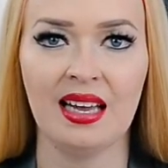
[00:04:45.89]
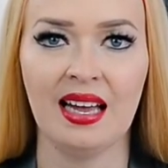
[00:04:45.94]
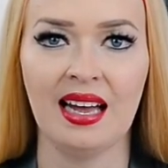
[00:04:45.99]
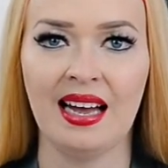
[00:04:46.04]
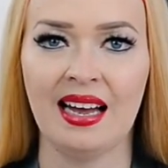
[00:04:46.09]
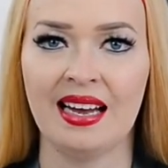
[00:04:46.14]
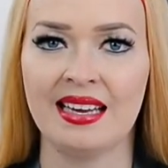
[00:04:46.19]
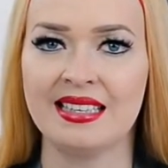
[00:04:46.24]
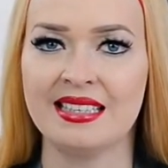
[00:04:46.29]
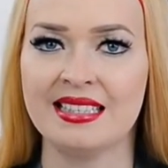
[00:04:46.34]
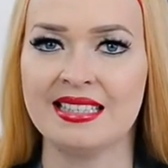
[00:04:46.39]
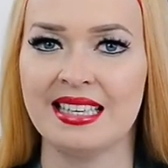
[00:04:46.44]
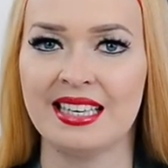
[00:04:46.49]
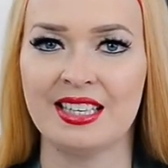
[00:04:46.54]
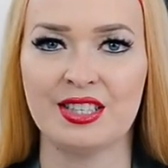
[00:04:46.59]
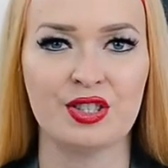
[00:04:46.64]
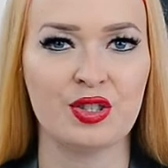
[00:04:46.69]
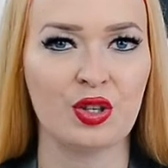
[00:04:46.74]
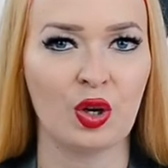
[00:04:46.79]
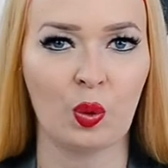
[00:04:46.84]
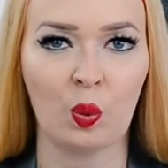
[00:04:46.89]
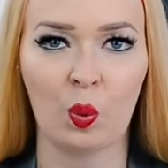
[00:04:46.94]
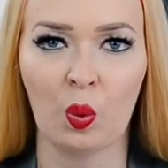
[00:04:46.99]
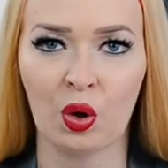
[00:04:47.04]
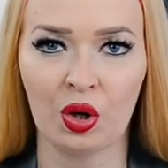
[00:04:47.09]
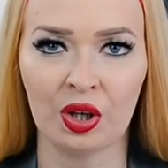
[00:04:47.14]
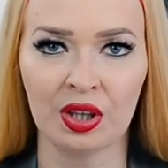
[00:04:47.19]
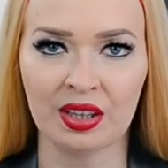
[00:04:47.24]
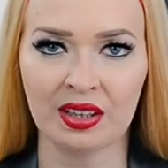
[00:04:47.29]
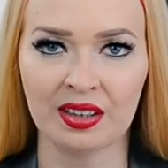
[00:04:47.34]
And it's not
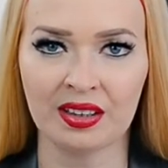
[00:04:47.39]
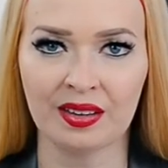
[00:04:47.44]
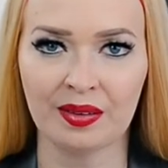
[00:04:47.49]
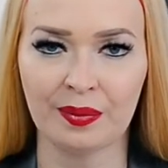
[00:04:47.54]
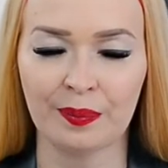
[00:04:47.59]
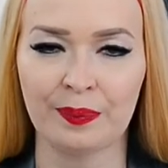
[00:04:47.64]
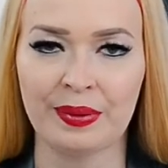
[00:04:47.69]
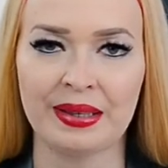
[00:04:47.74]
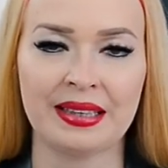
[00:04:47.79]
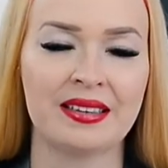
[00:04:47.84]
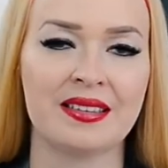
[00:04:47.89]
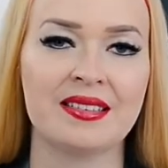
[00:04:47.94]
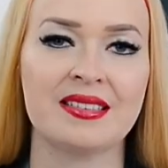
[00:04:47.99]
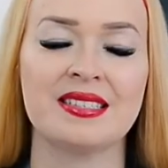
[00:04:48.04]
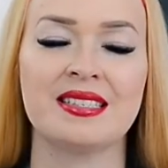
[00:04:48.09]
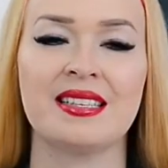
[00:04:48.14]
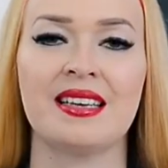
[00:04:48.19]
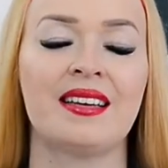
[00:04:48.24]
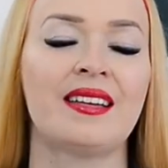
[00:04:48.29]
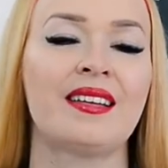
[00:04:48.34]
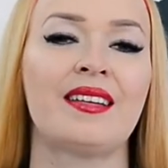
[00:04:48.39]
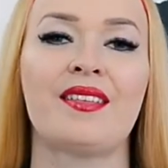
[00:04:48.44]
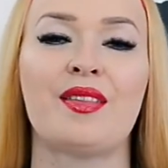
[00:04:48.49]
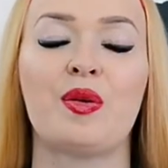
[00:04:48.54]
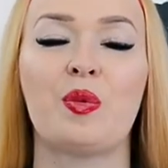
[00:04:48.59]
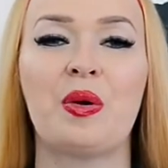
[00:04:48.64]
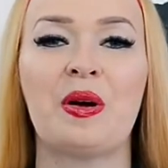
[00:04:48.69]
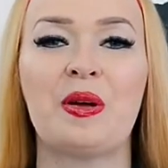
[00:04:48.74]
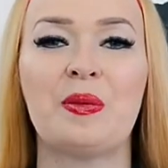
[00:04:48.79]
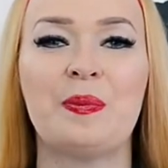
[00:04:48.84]
work because the
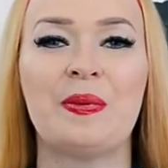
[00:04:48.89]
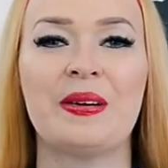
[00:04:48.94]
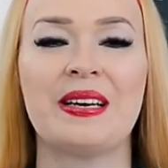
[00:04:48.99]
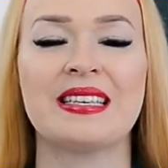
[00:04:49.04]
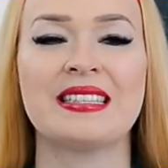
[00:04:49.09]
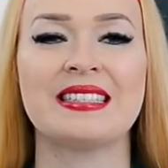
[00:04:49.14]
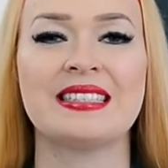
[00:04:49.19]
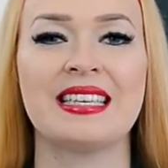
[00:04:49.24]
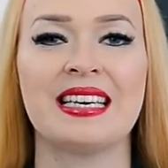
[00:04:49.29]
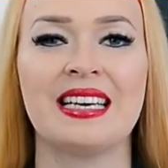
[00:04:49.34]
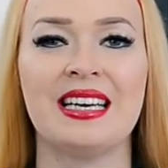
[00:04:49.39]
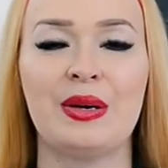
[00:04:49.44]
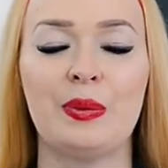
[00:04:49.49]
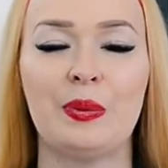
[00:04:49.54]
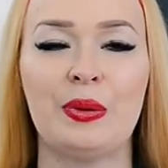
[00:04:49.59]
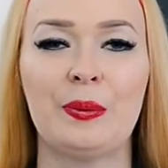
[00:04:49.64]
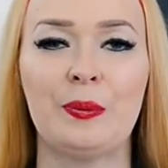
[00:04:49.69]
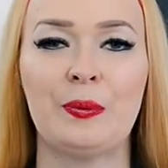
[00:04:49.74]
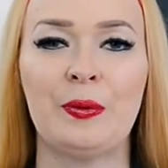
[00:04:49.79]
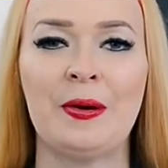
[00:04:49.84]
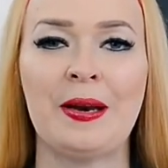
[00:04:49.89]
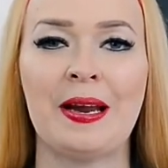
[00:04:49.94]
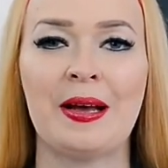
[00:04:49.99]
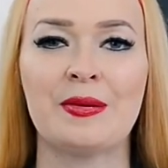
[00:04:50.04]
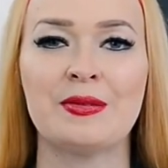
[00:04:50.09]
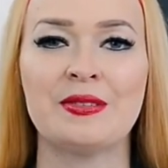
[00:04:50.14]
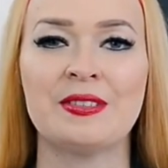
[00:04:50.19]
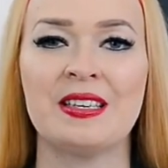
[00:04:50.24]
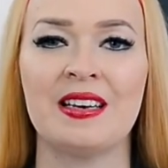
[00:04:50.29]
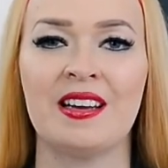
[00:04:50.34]
word praca we
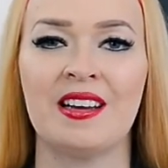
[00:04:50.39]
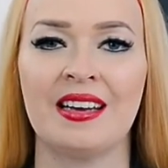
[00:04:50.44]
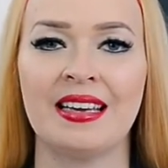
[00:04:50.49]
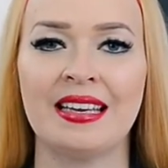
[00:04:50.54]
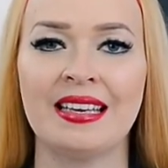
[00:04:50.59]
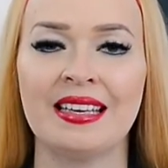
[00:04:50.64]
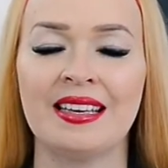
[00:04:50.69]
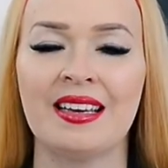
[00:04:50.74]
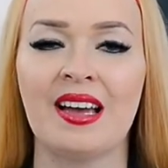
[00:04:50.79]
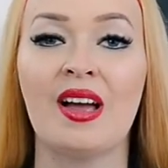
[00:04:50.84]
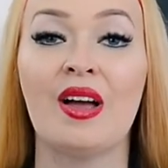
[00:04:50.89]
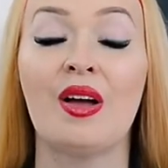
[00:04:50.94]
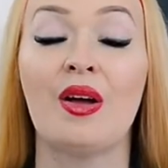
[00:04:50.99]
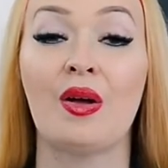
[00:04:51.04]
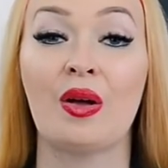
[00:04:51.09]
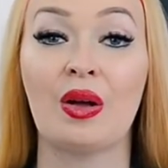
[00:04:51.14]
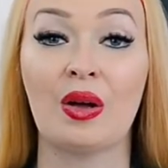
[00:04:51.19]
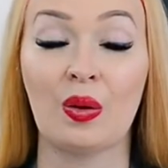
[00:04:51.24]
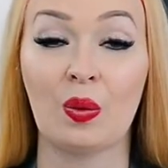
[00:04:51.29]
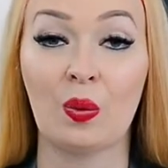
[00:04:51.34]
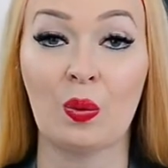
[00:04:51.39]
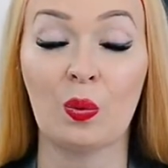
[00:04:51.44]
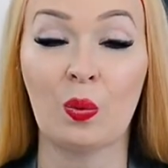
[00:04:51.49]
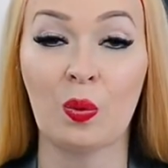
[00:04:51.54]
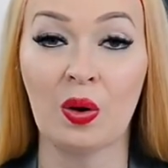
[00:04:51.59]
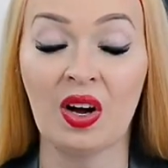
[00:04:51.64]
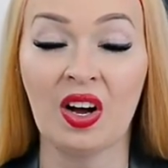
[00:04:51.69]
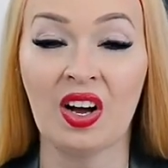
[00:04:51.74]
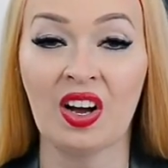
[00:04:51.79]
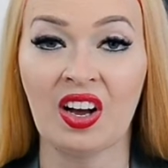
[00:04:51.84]
pronounce like
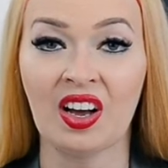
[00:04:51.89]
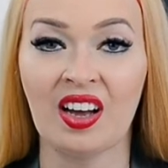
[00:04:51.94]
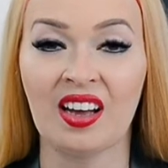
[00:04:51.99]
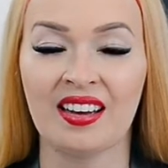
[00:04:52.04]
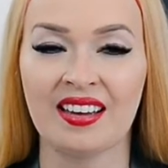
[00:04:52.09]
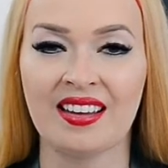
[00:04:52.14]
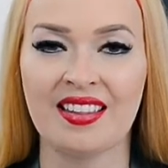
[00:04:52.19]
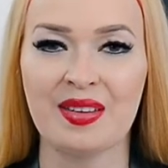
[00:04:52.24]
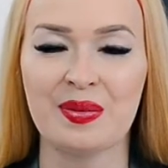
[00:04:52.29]
work.